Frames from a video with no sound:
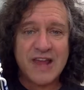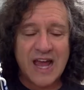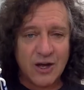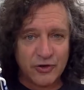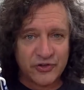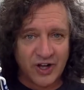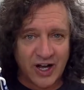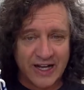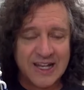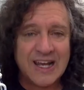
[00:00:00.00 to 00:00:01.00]
the
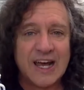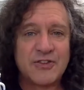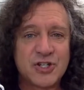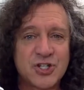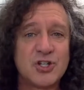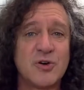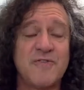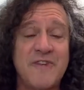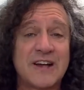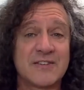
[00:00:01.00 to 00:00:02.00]
outside, and the shoe
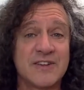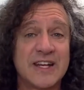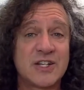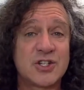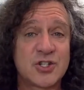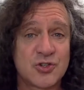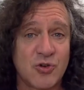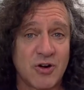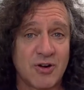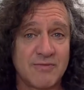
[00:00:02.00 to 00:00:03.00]
effectively gets
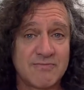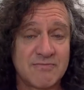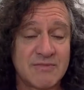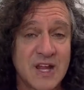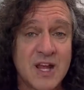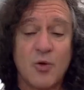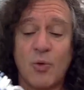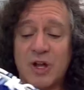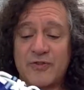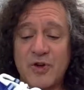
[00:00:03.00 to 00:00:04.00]
shorter.
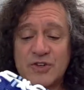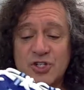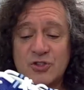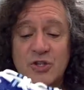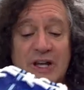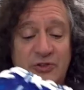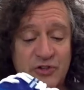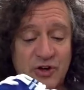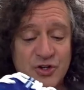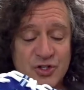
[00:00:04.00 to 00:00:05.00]
Well, if you have a shoe like
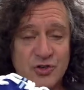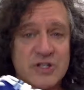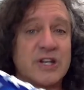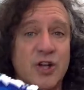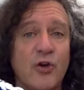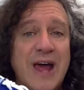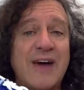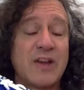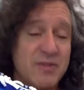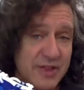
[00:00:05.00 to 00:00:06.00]
Zero Shoes that don't
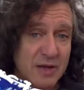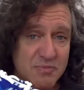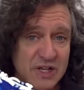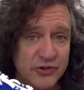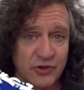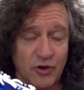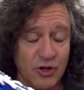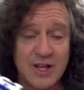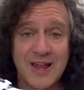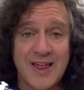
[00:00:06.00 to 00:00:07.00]
have a thick
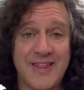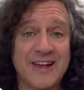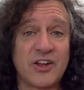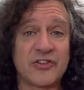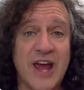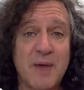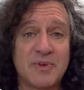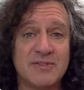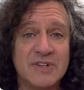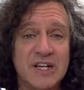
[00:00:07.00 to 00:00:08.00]
midsole, that doesn't
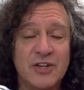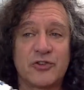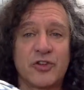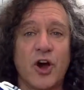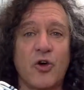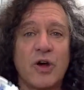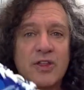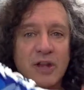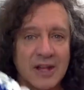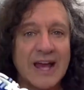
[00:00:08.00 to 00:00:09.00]
happen. So
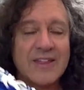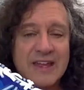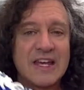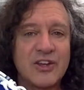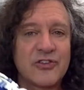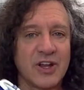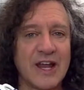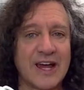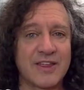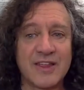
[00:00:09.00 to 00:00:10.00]
the length is the
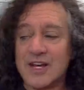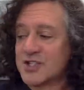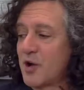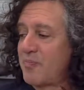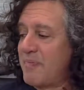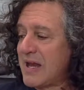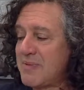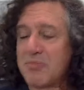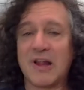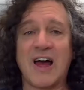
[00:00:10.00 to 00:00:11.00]
length. So many
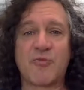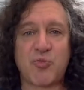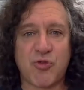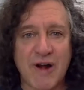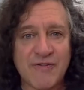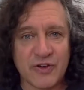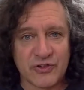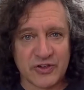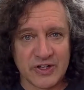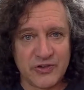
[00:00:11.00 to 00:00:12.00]
people have
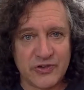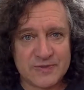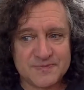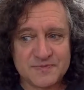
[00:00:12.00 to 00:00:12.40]
preferences